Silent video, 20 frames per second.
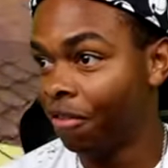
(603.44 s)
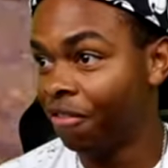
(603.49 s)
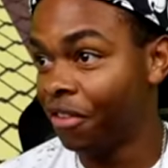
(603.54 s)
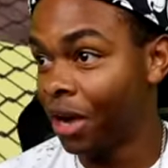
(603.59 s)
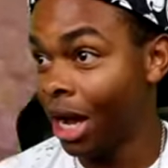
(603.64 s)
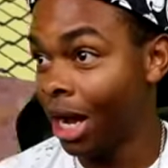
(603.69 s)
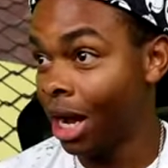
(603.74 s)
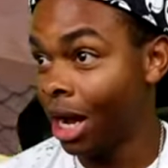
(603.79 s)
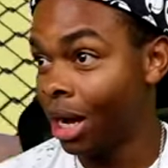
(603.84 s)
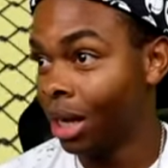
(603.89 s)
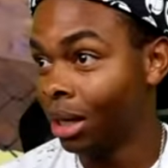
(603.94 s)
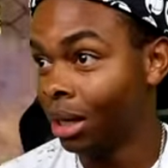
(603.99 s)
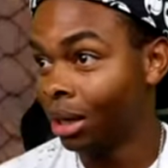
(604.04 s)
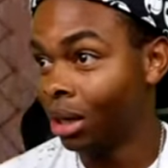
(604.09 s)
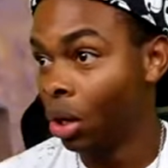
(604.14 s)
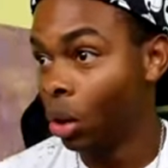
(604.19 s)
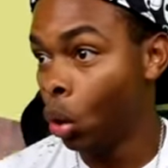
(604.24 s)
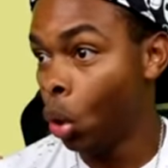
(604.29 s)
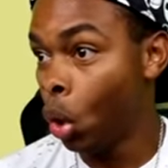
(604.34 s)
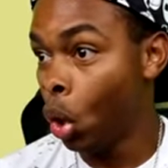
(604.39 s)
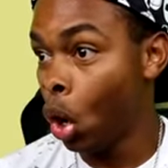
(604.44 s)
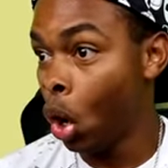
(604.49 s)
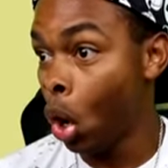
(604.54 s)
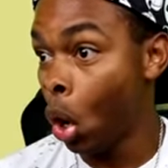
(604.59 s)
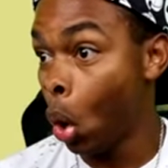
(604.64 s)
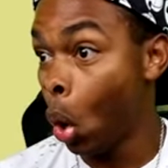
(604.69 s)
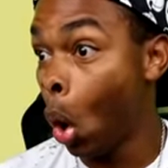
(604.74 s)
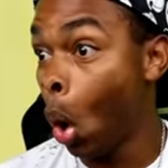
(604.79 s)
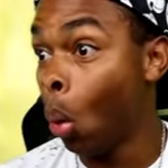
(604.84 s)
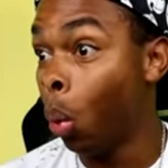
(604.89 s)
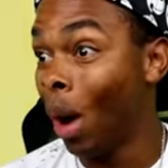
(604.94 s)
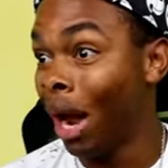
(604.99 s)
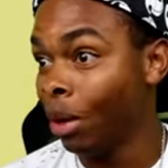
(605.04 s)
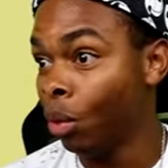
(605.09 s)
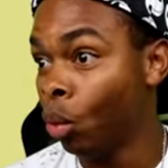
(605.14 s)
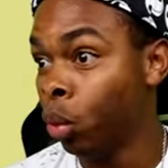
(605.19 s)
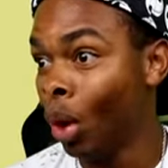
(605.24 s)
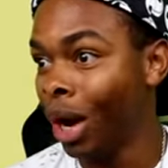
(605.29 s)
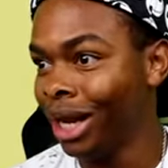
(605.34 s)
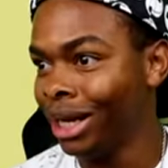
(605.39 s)
fire! Woo! Oh,
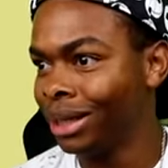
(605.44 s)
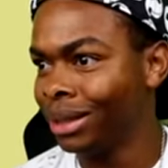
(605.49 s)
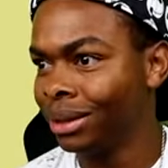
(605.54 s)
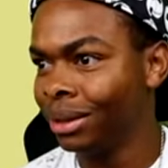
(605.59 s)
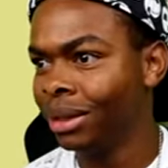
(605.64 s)
wait, what?